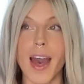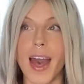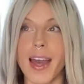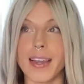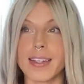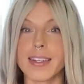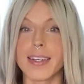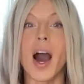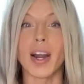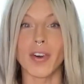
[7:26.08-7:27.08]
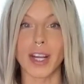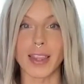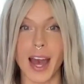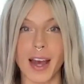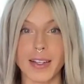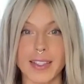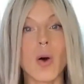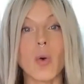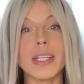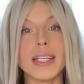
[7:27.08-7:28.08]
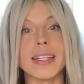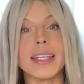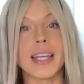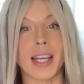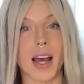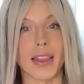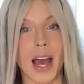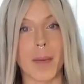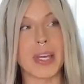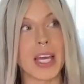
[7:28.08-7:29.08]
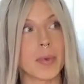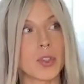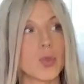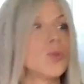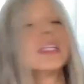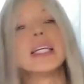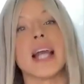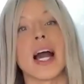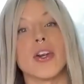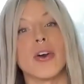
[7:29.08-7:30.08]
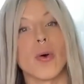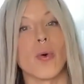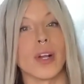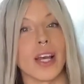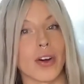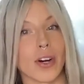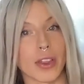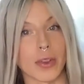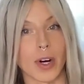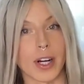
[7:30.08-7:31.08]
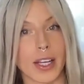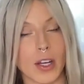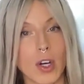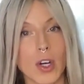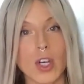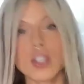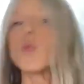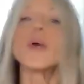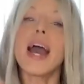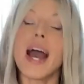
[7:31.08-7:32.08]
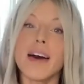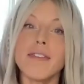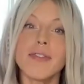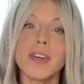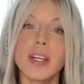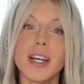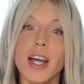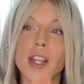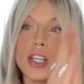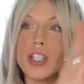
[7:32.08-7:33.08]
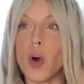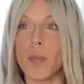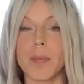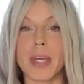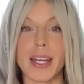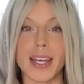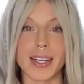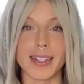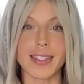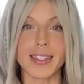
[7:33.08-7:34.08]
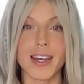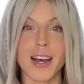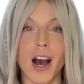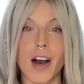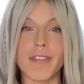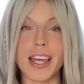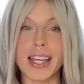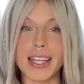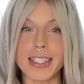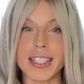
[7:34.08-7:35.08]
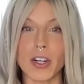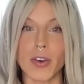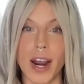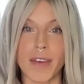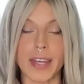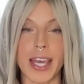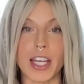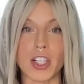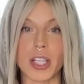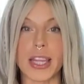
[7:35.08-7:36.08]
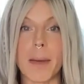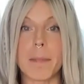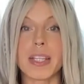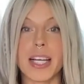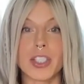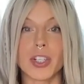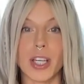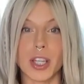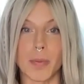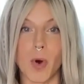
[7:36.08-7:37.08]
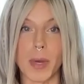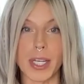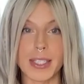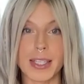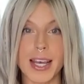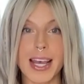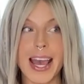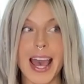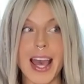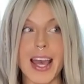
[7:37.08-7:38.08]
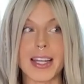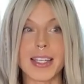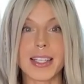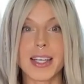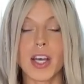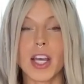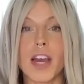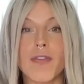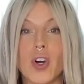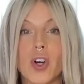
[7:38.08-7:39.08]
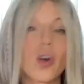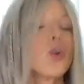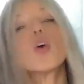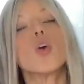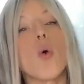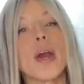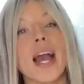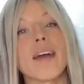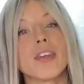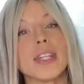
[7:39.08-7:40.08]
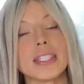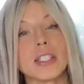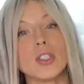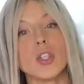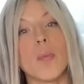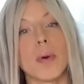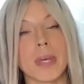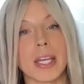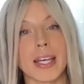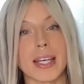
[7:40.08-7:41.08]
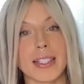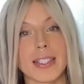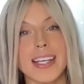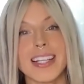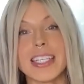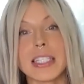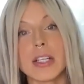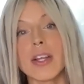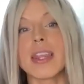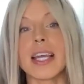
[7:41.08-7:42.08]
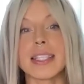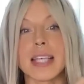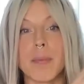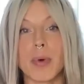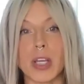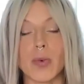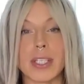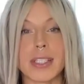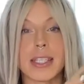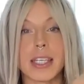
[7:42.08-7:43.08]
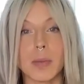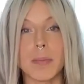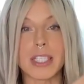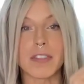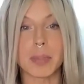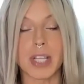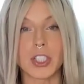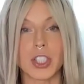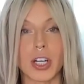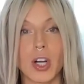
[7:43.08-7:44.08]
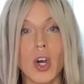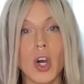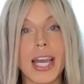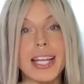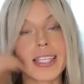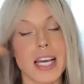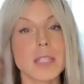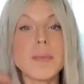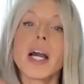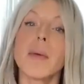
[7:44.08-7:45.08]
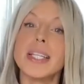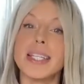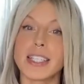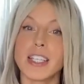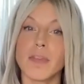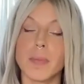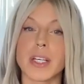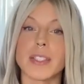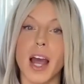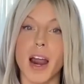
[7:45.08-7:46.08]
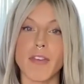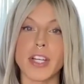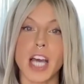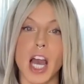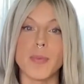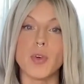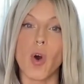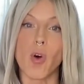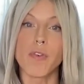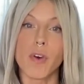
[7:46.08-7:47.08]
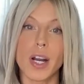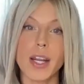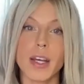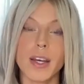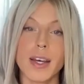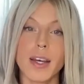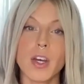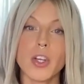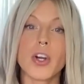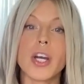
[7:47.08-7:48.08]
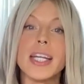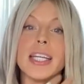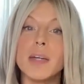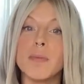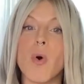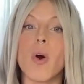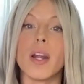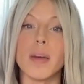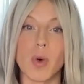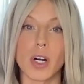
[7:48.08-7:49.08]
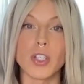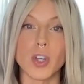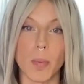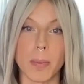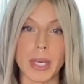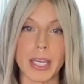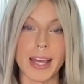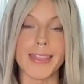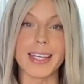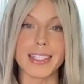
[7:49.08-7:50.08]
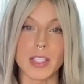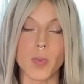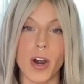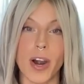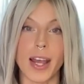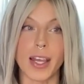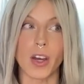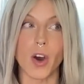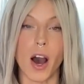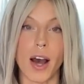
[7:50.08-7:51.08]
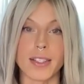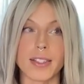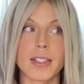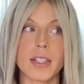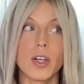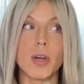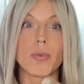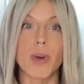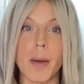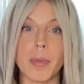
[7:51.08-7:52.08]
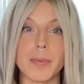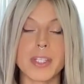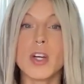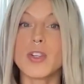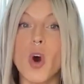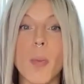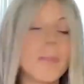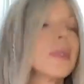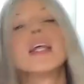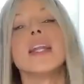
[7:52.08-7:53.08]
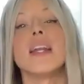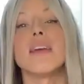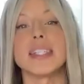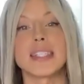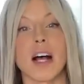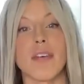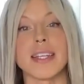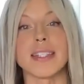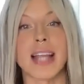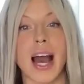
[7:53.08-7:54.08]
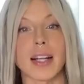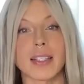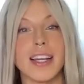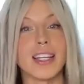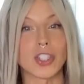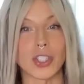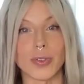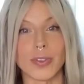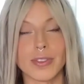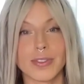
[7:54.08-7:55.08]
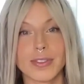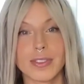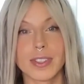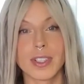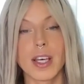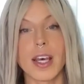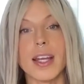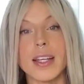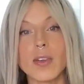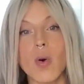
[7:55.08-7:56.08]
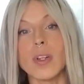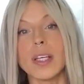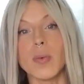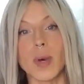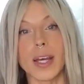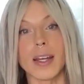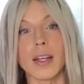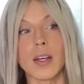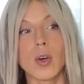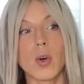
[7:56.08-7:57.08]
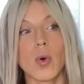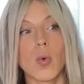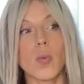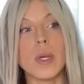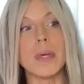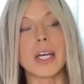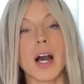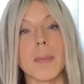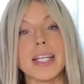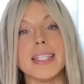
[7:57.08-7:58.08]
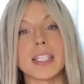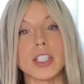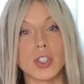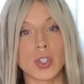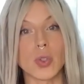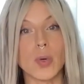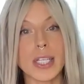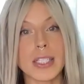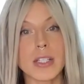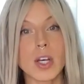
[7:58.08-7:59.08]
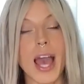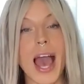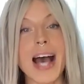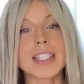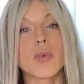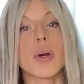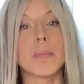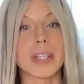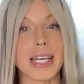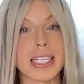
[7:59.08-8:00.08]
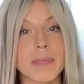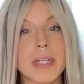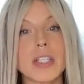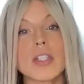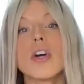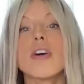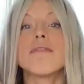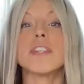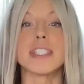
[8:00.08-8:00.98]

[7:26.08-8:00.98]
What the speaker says: and honoring that and only leaning on that, being able to lean on your own inner authority. So we have the dopamine hits of the instant gratification, that pleasure in the moment. And if you're going after these little dopamine hits, these little things that bring you these little bits of pleasure, it does become addictive because every time you go for it, you're going to need more and more dopamine. And this is where it can cause problems. Dopamine in and of itself is not an issue. It is only when we become addicted to it as a replacement for